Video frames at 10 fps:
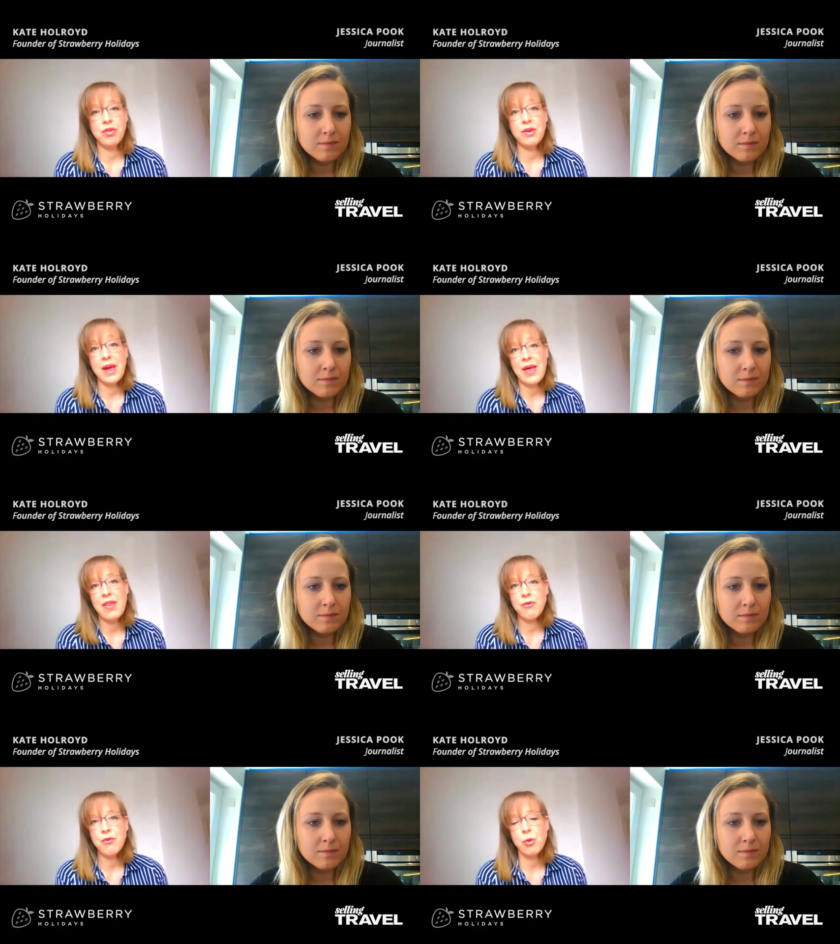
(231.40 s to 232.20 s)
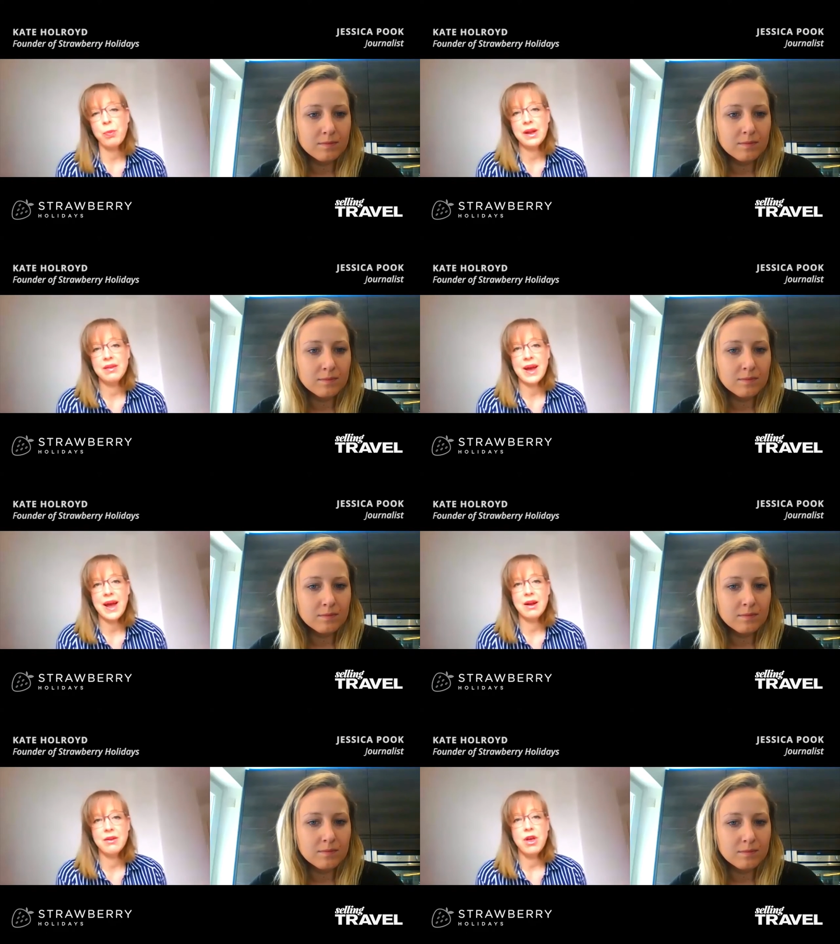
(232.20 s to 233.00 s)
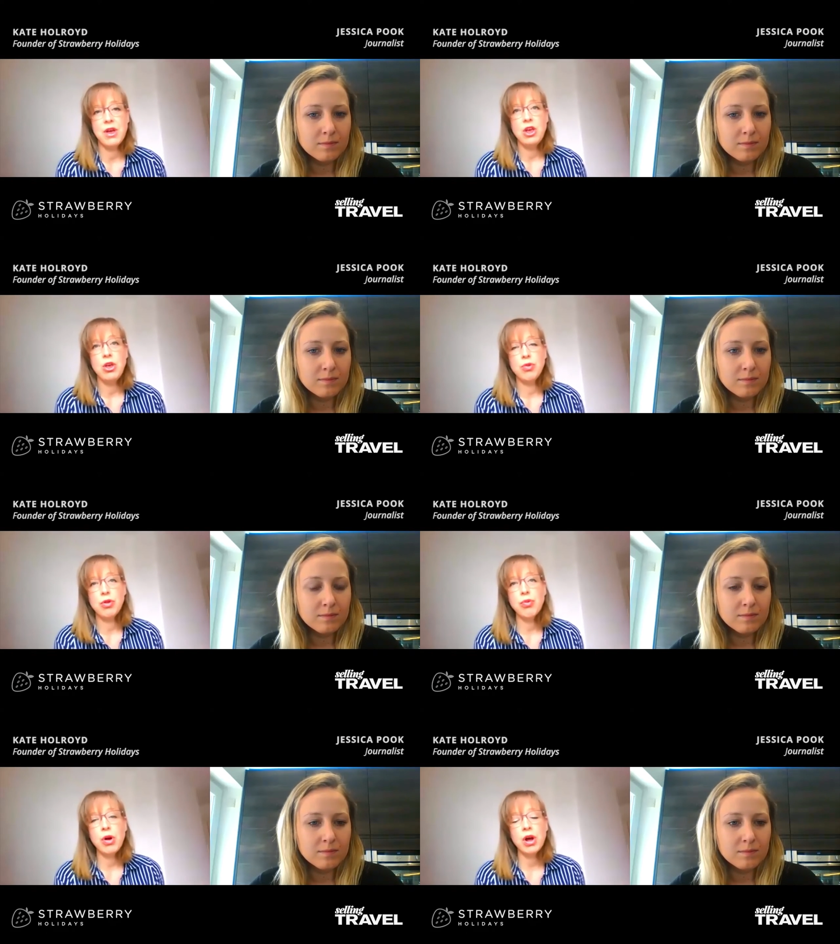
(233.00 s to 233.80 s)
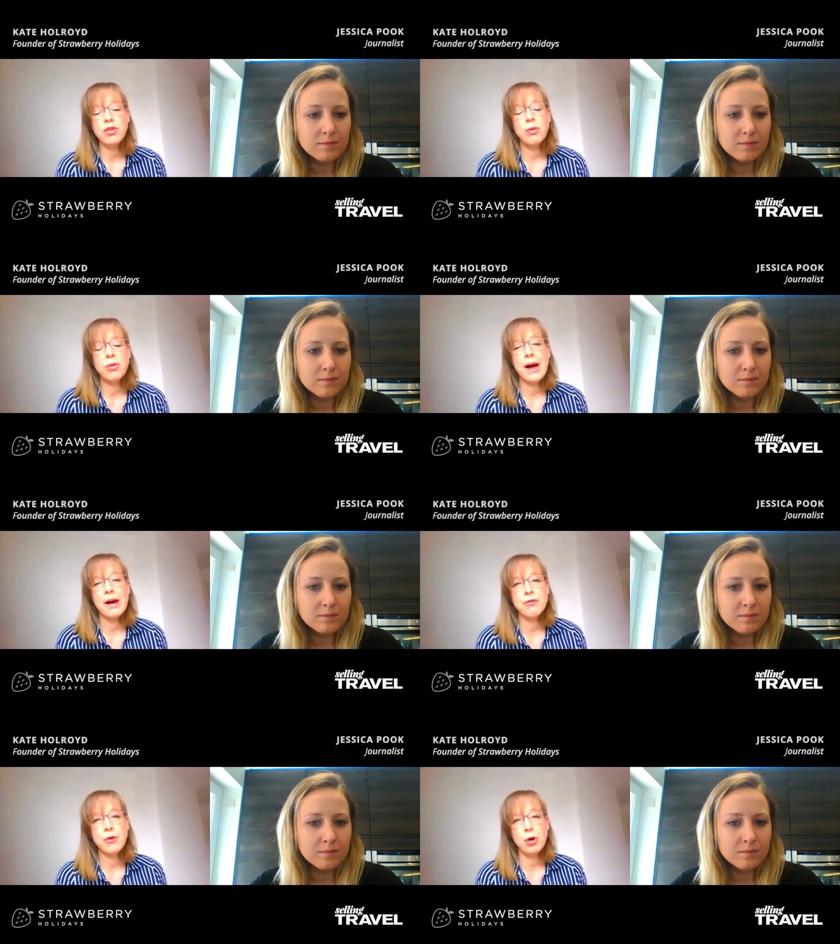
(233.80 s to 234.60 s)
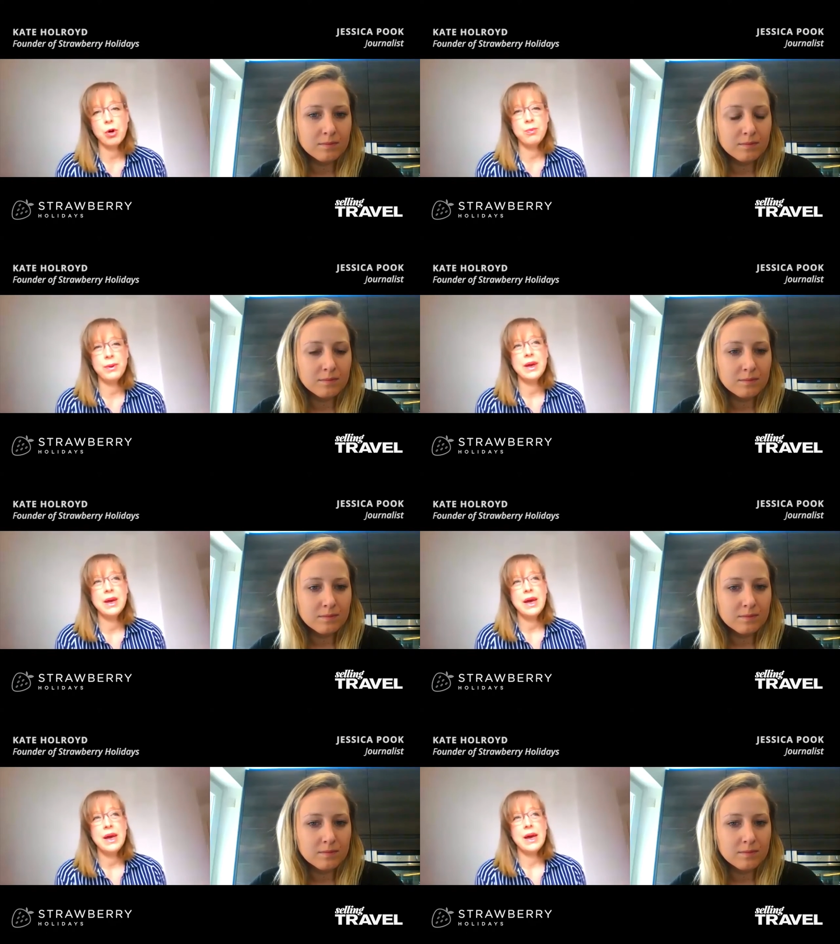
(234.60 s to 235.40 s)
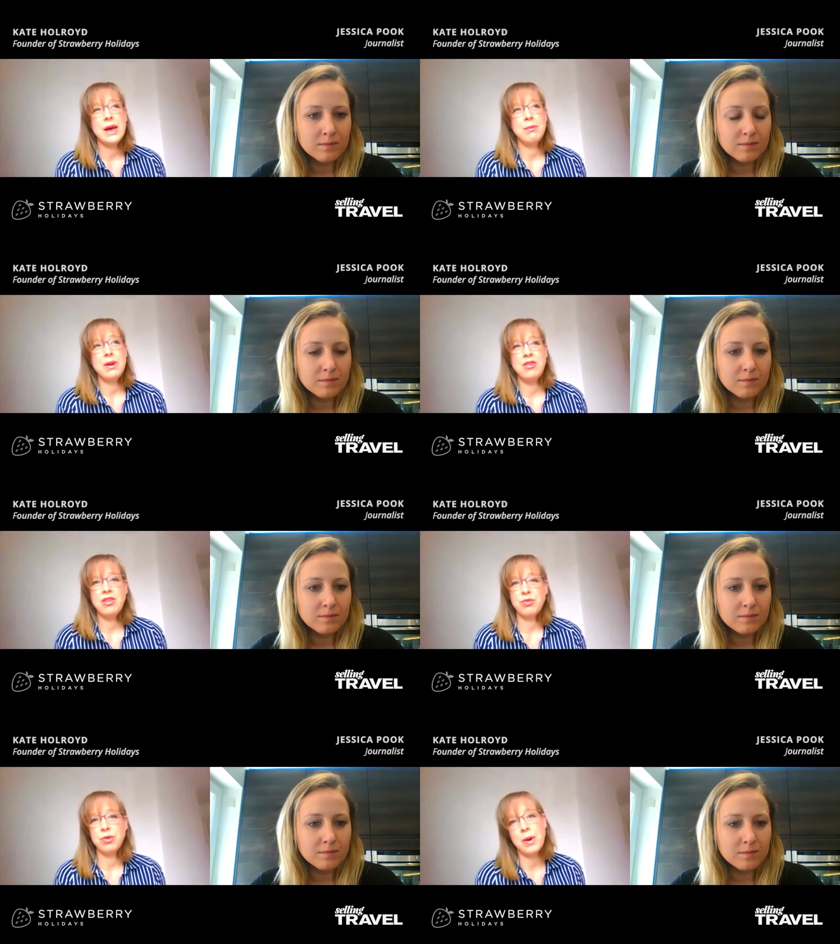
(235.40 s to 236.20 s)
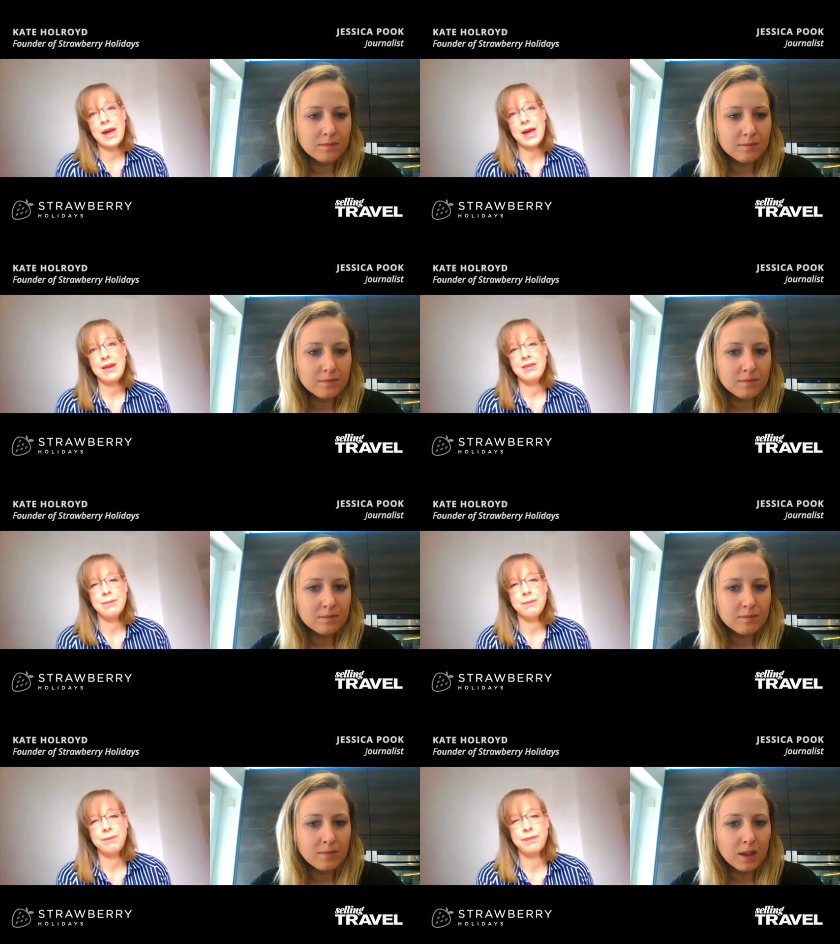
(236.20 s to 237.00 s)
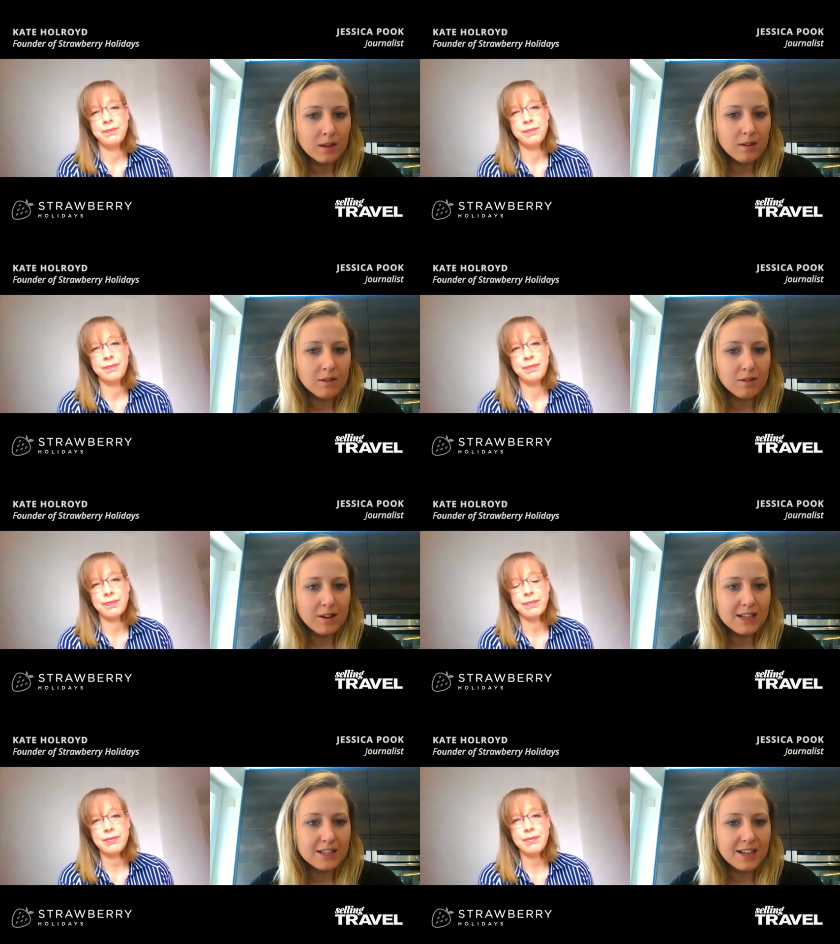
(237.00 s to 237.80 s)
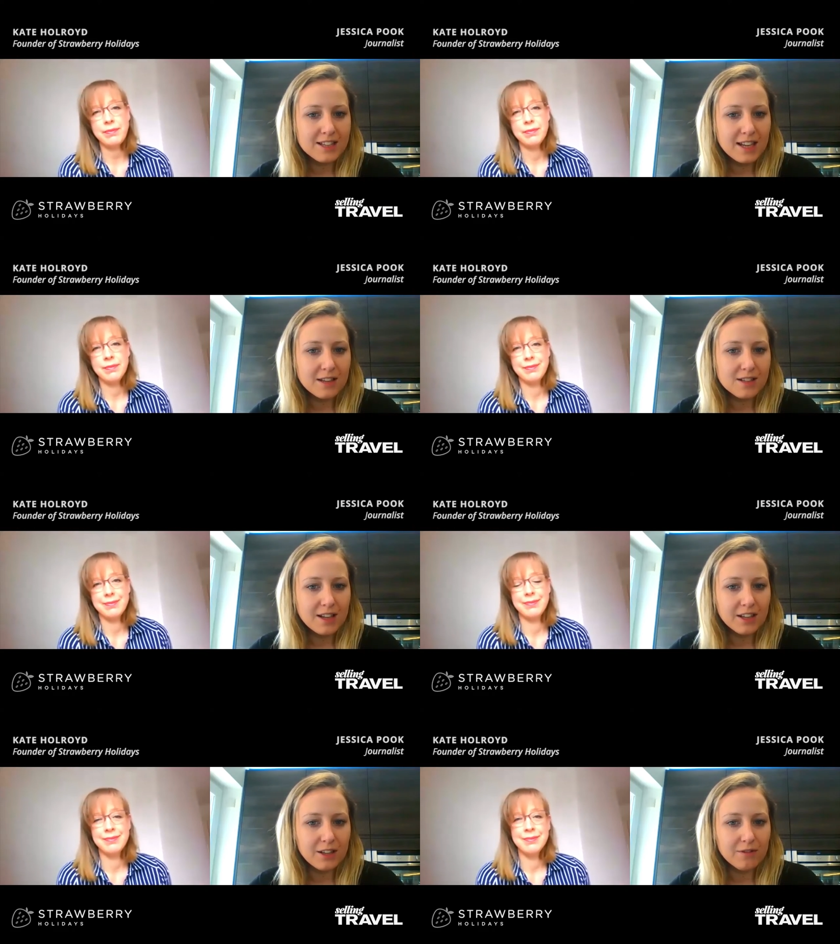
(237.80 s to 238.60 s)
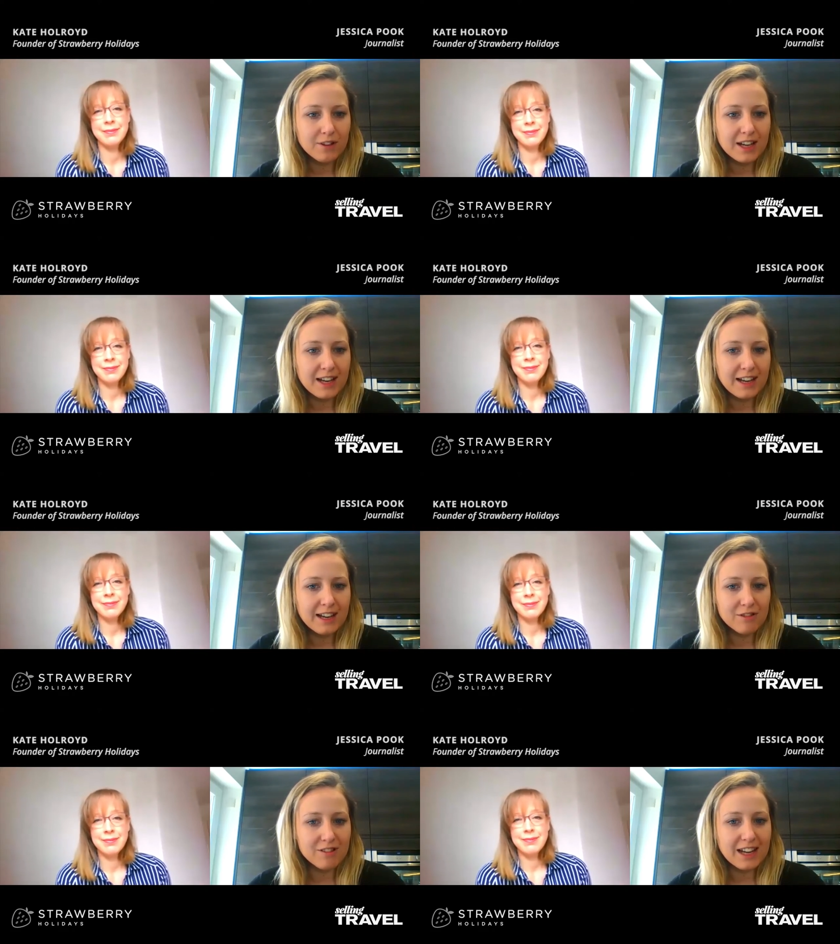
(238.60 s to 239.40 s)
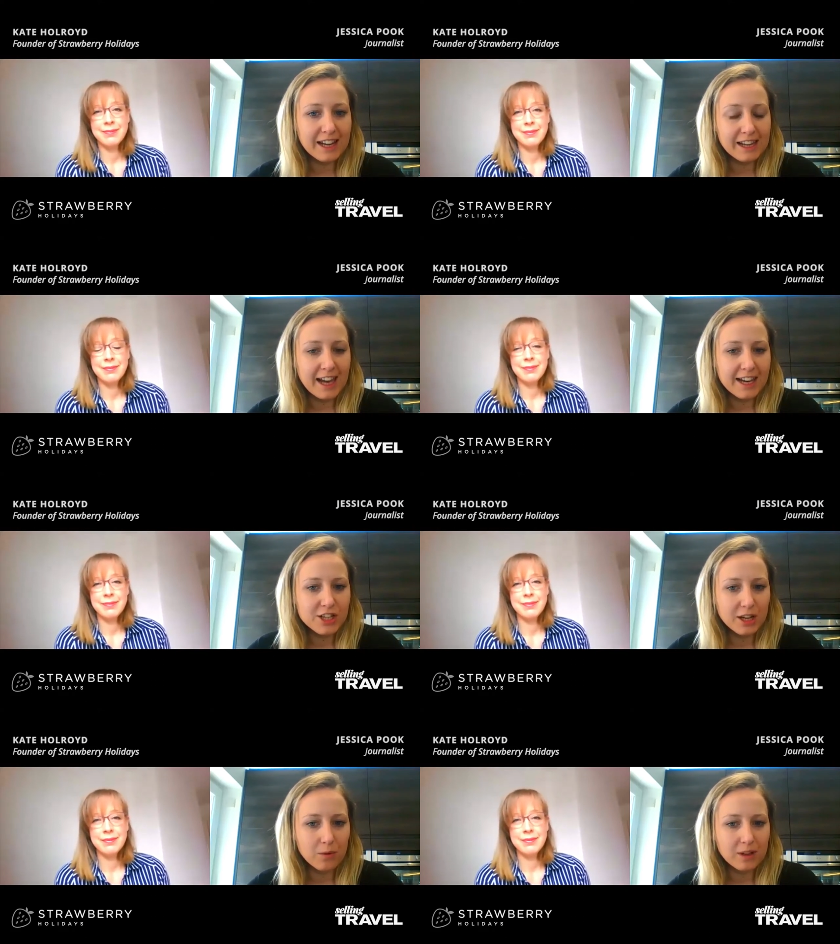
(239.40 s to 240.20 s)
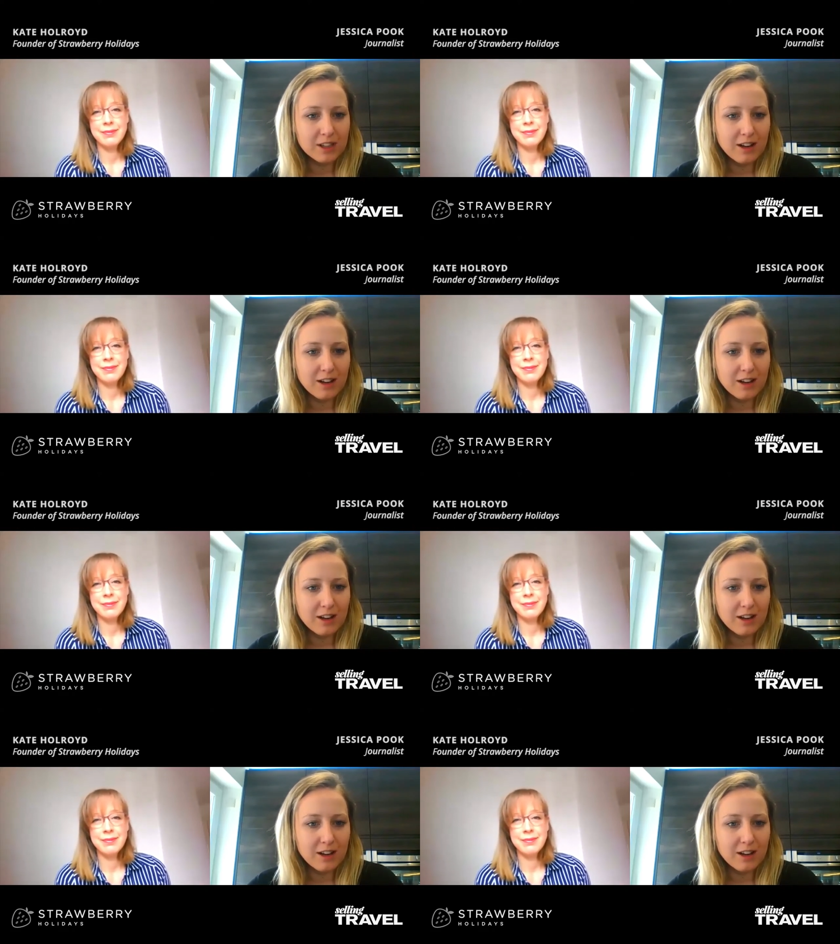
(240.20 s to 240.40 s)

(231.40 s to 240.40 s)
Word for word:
Speaker 1: So yeah, they're the four pillars I kind of use across the platforms, but um, in different ways.
Speaker 2: Oh, great. Yeah, sounds like you've really, really engaging with